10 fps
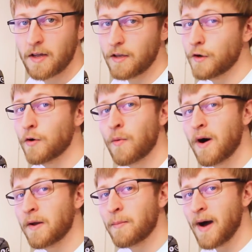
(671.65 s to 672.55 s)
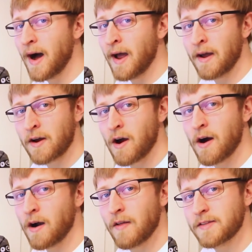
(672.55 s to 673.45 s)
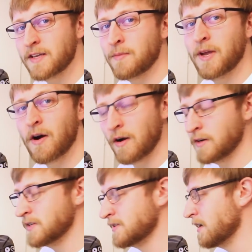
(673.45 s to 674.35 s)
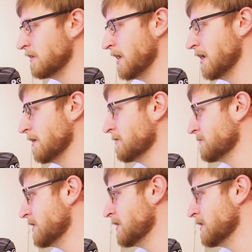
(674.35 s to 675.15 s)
You don't want to buy a car that's going to be hard to sell later.